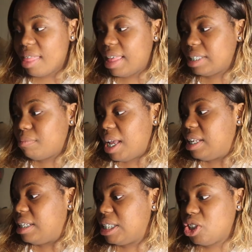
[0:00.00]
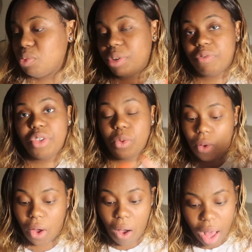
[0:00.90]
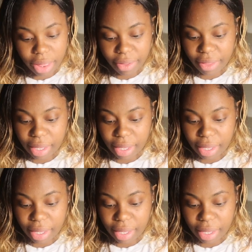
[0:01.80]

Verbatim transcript: that's my initial review on all of